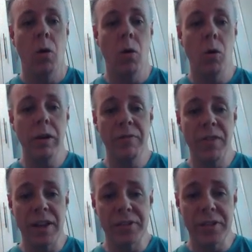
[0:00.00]
All
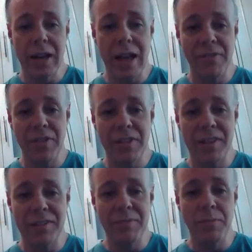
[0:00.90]
inflectional
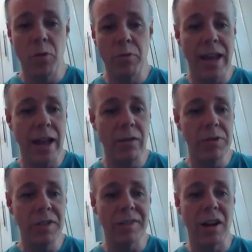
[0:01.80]
affixes in both
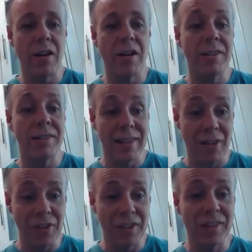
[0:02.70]
languages are
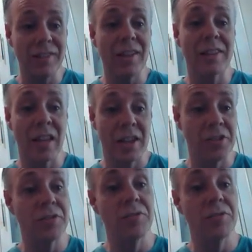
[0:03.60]
suffixes attached